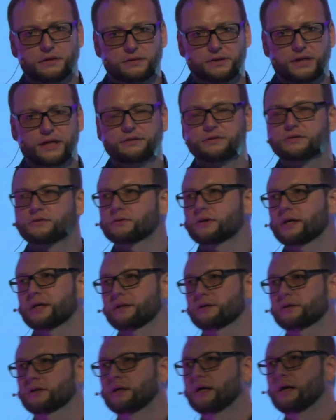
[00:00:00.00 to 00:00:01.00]
tied
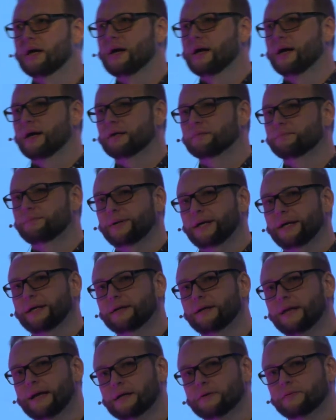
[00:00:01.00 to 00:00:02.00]
together. And
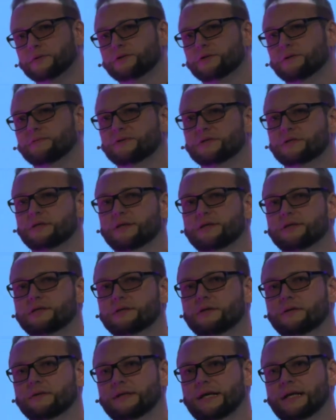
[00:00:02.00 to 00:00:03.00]
plain language obviously is
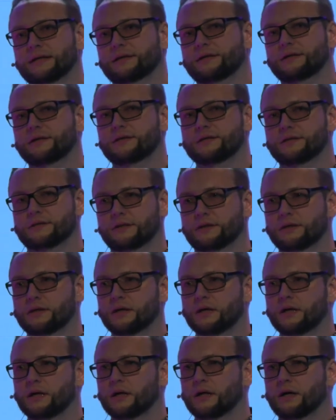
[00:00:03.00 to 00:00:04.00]
not that easy
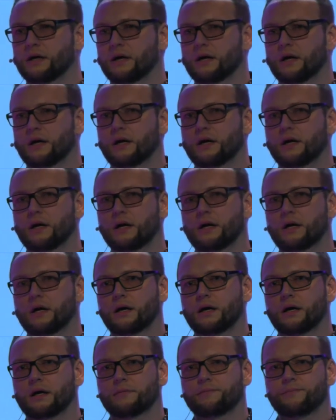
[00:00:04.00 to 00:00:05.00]

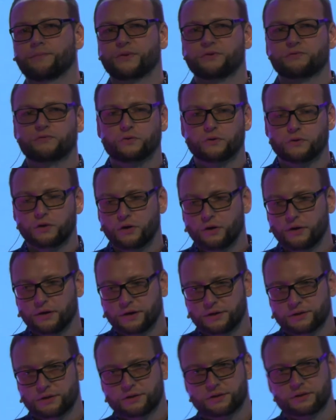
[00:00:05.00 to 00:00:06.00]
for
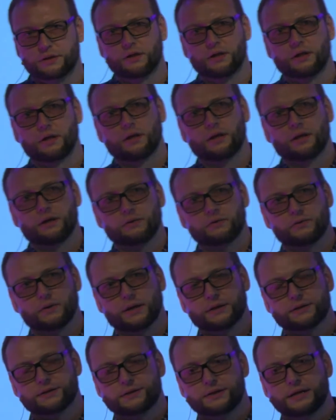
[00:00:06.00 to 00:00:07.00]
lawyers to
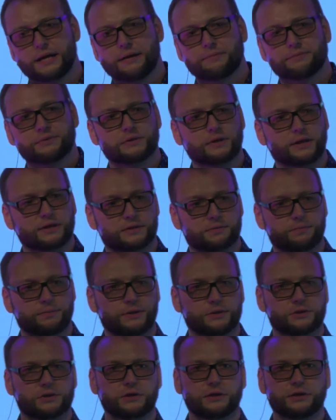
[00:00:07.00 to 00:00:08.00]
accept,
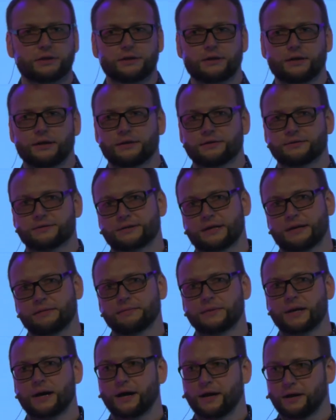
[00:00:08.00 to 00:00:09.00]
especially that
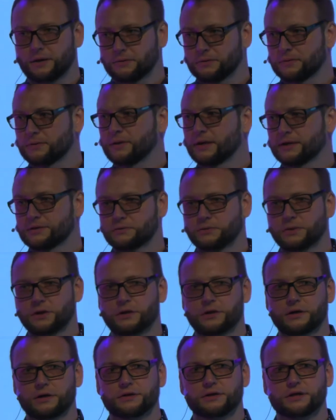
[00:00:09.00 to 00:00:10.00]
somehow, as we
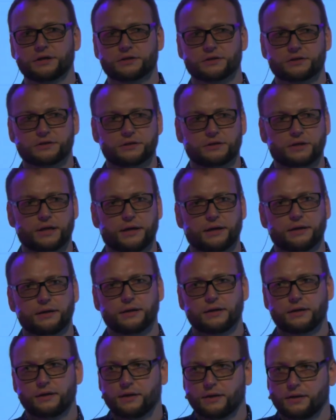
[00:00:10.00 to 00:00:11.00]
heard yesterday,
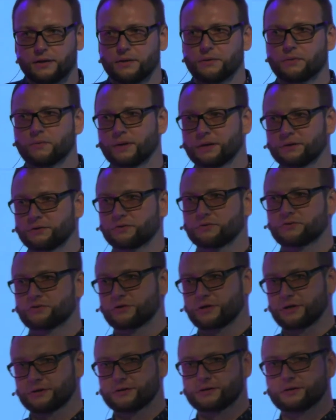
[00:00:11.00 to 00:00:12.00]
when you
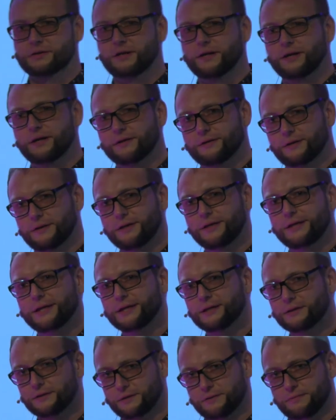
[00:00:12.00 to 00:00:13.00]
translate a
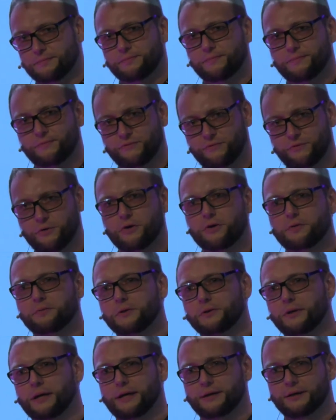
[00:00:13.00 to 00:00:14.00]
legal
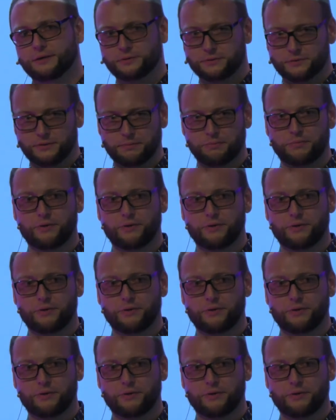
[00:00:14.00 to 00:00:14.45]
formula into a